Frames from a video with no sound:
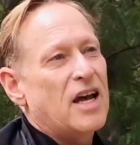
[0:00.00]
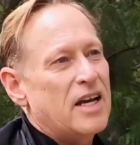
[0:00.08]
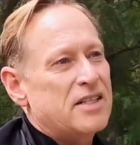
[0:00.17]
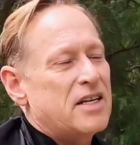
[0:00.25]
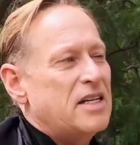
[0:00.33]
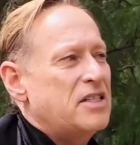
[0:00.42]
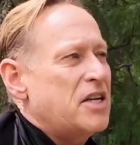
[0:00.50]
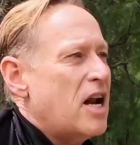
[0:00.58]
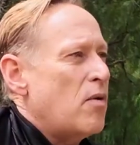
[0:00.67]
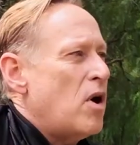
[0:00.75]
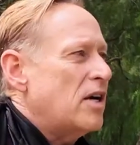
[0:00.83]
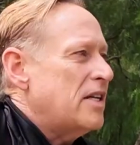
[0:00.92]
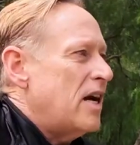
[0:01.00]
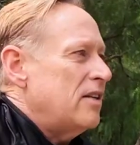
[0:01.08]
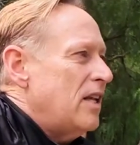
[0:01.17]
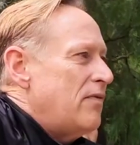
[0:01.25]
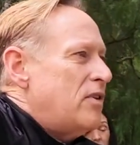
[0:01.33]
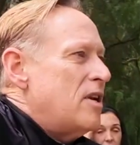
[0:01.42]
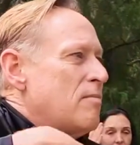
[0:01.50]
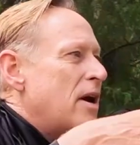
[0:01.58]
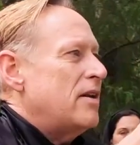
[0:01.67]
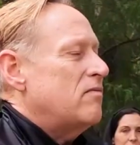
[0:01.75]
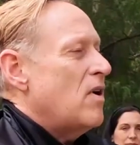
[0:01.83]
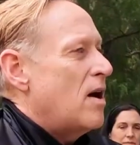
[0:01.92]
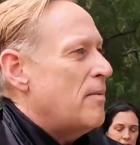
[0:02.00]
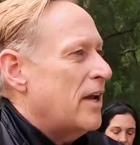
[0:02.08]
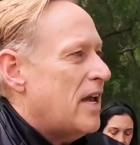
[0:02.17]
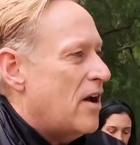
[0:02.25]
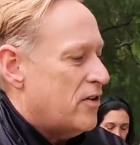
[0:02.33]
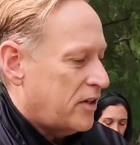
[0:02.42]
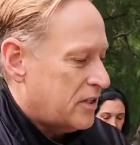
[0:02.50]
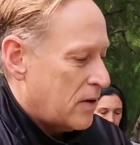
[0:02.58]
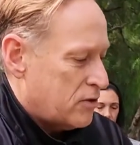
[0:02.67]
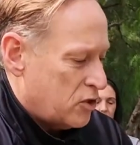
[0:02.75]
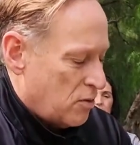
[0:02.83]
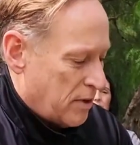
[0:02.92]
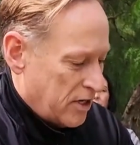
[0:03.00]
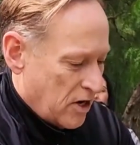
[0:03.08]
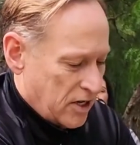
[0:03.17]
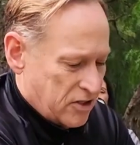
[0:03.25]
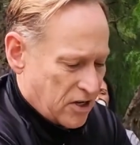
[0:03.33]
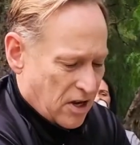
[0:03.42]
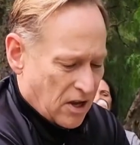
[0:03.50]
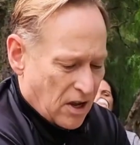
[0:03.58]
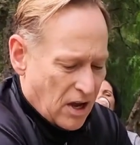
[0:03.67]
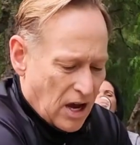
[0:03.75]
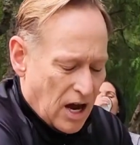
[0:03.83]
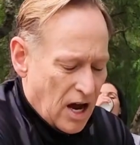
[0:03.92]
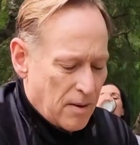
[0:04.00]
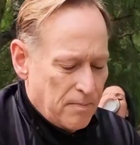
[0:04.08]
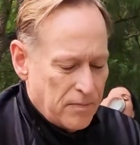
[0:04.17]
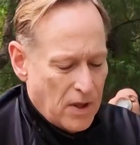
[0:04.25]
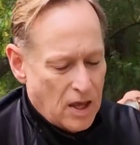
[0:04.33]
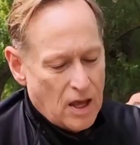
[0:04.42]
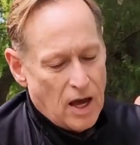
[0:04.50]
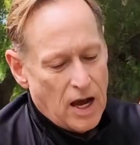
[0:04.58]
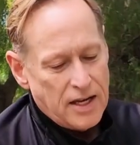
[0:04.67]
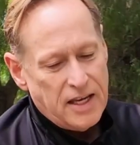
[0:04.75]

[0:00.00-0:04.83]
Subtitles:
and as I said, I walked out and left it on my counter because I was doing my dogs. A